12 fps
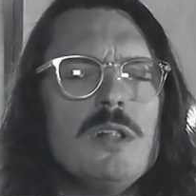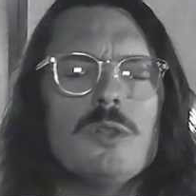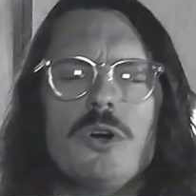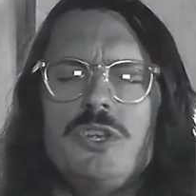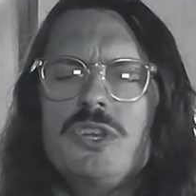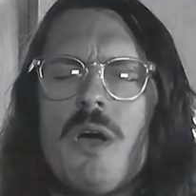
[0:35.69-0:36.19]

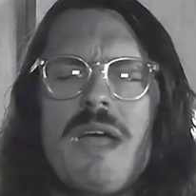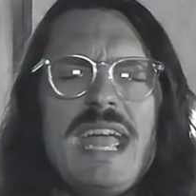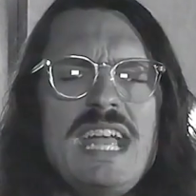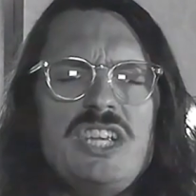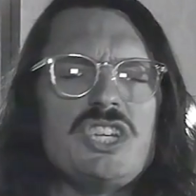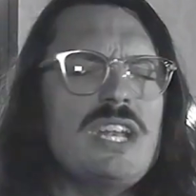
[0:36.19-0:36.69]
Lord, you know
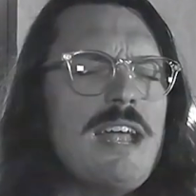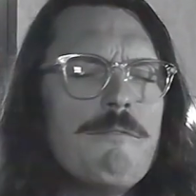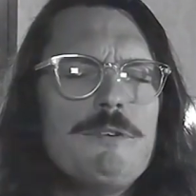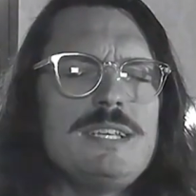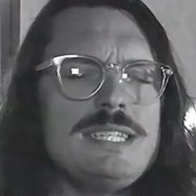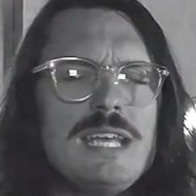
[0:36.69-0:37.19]
each and
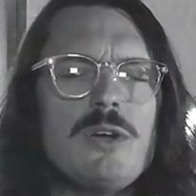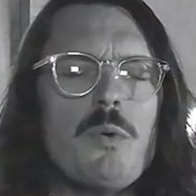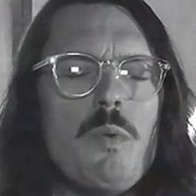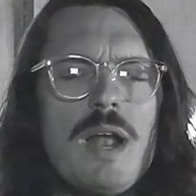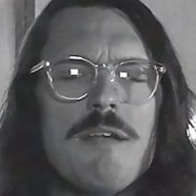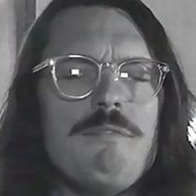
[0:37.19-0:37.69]
every single
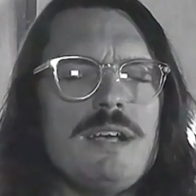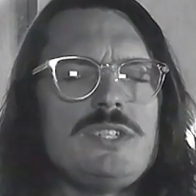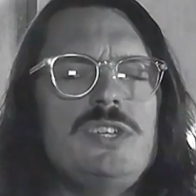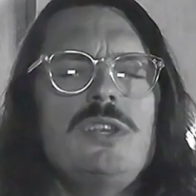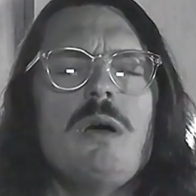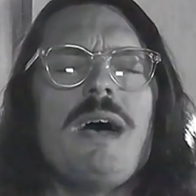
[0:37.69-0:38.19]
one of
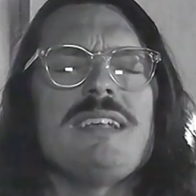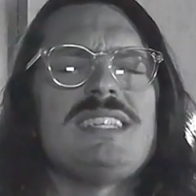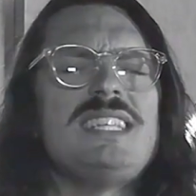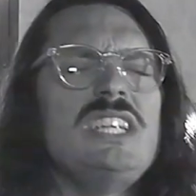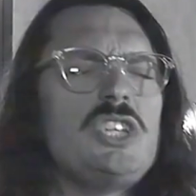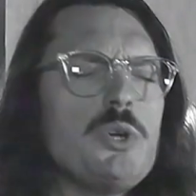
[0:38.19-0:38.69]
us. You know our
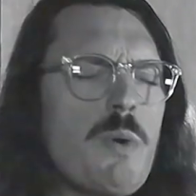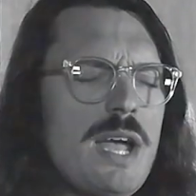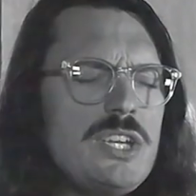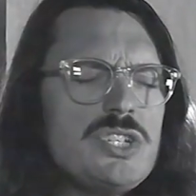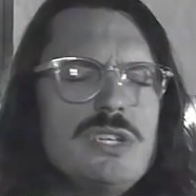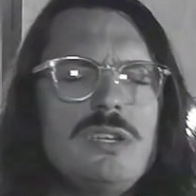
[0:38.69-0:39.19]

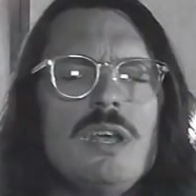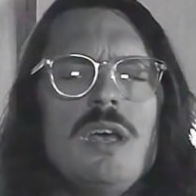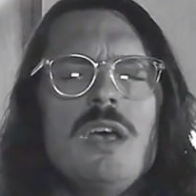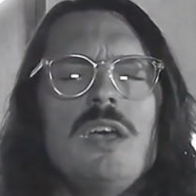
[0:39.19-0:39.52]
situation.